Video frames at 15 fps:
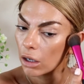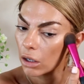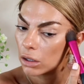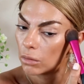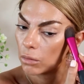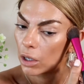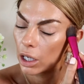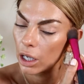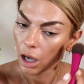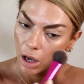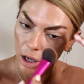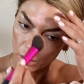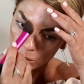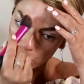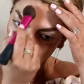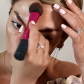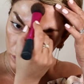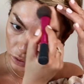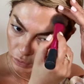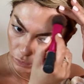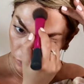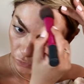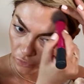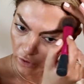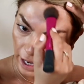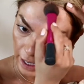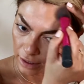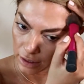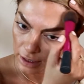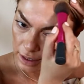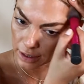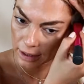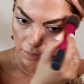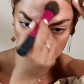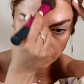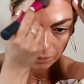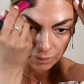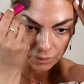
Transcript: on my high point of face.